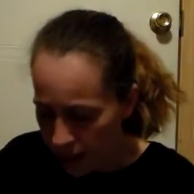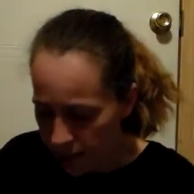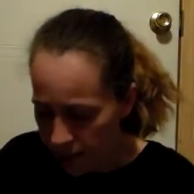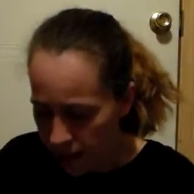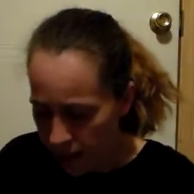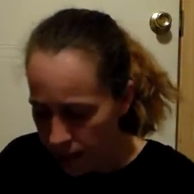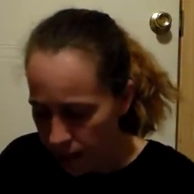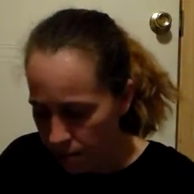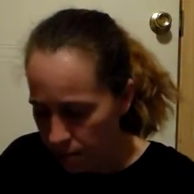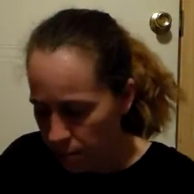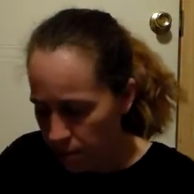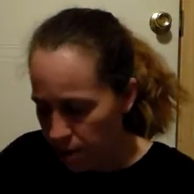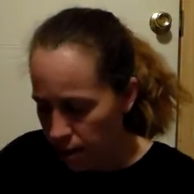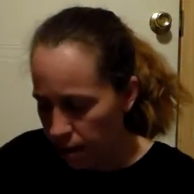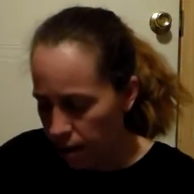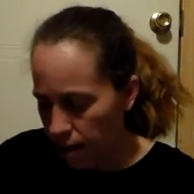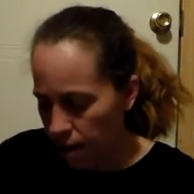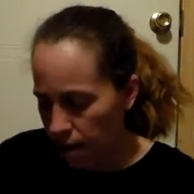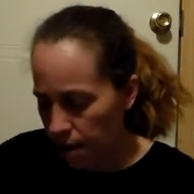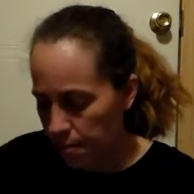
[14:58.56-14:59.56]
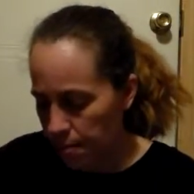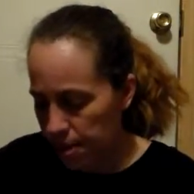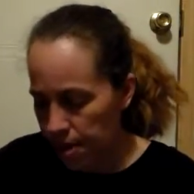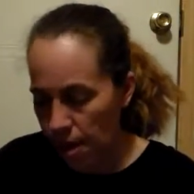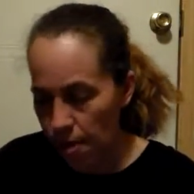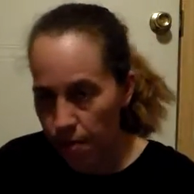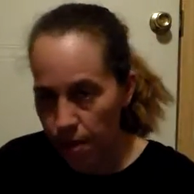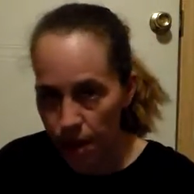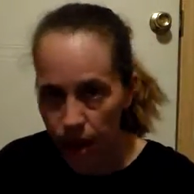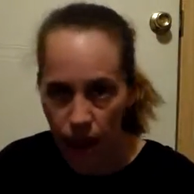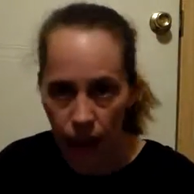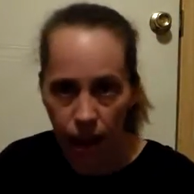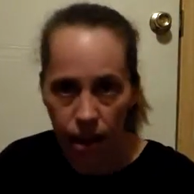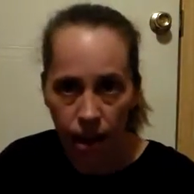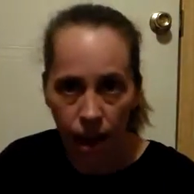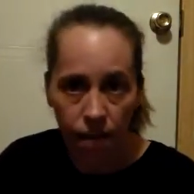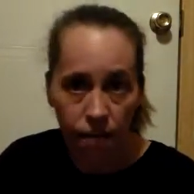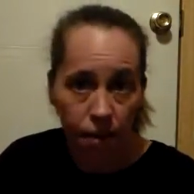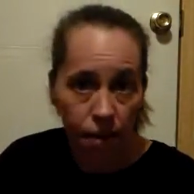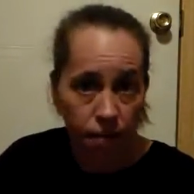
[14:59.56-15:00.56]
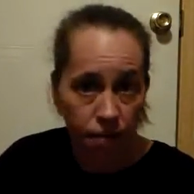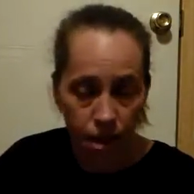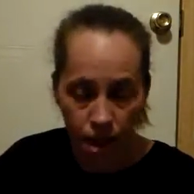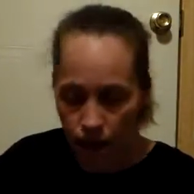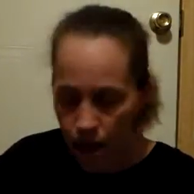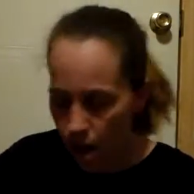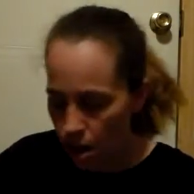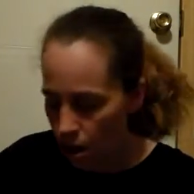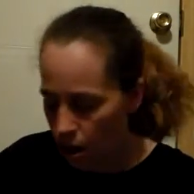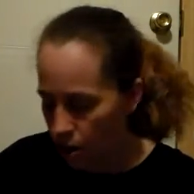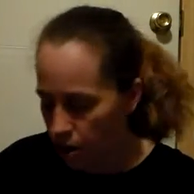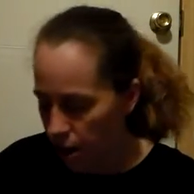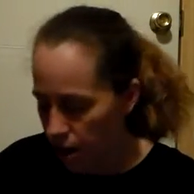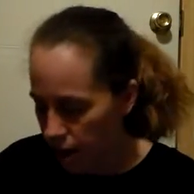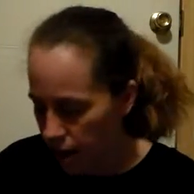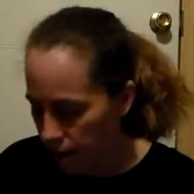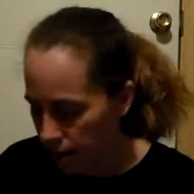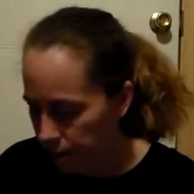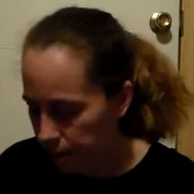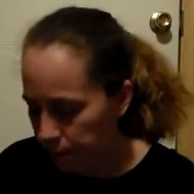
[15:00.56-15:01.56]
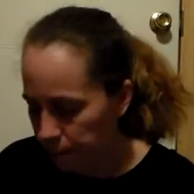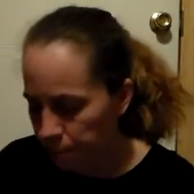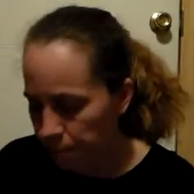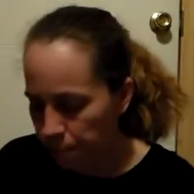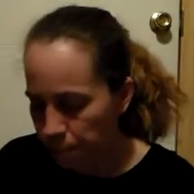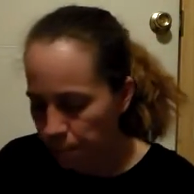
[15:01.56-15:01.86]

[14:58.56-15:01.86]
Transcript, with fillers: Like I said, was a little upset we didn't get that $15 credit.